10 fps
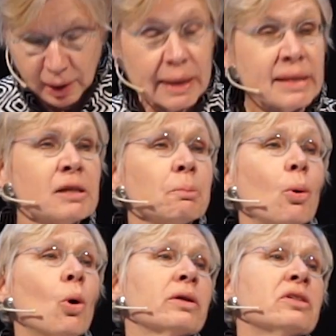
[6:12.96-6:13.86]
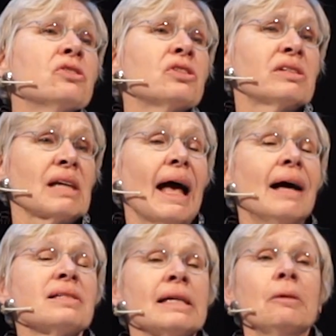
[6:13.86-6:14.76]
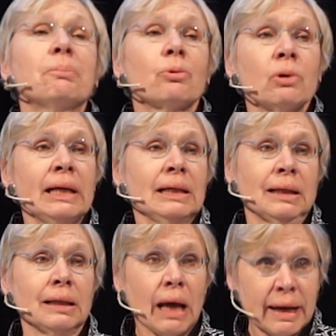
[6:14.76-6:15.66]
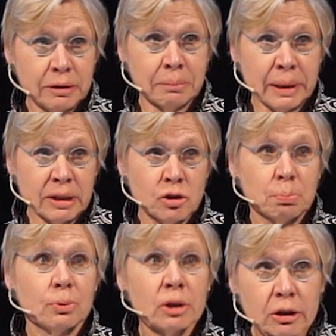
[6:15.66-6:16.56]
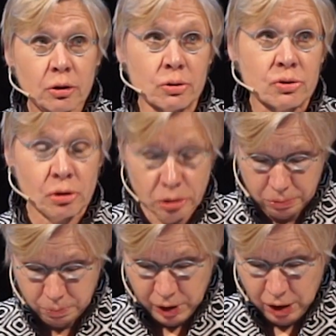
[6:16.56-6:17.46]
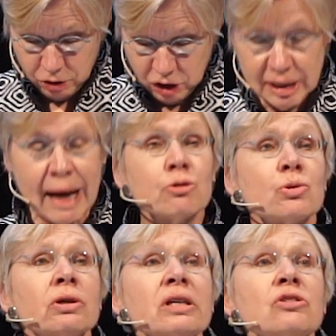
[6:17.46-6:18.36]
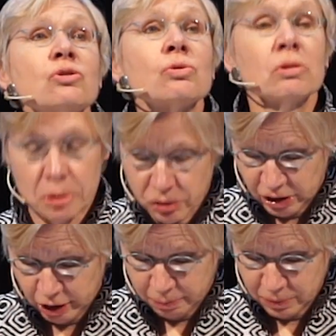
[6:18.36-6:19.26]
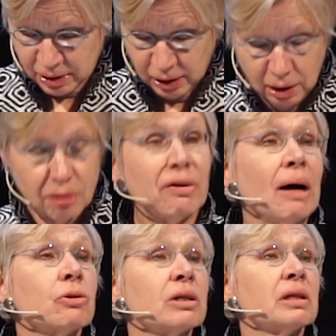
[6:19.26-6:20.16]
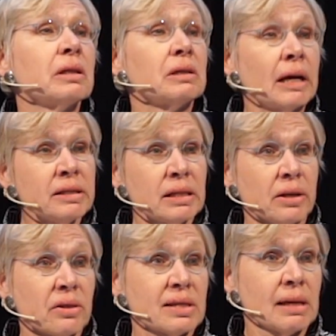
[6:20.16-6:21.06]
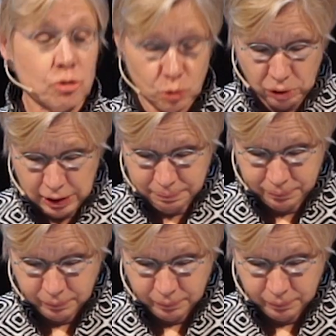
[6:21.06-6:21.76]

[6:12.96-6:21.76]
its importance as a pre-Enlightenment precursor to natural history museums founded in the 19th century,